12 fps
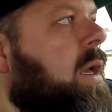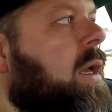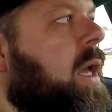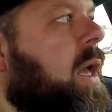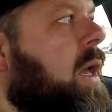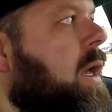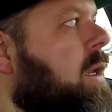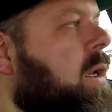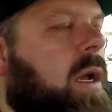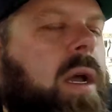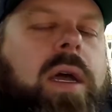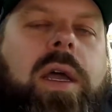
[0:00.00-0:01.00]
and
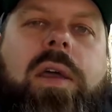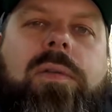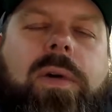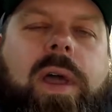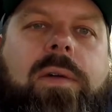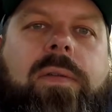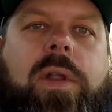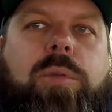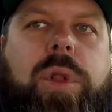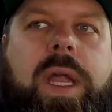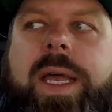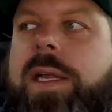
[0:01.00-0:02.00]
if I have any
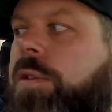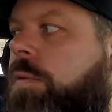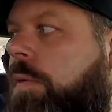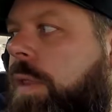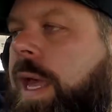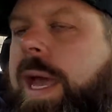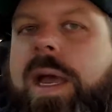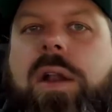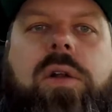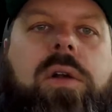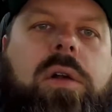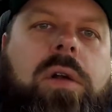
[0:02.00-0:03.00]
plans for that
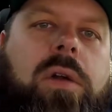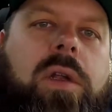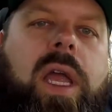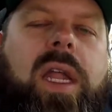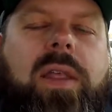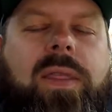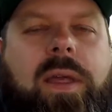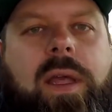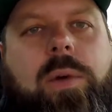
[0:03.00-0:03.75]
or anything I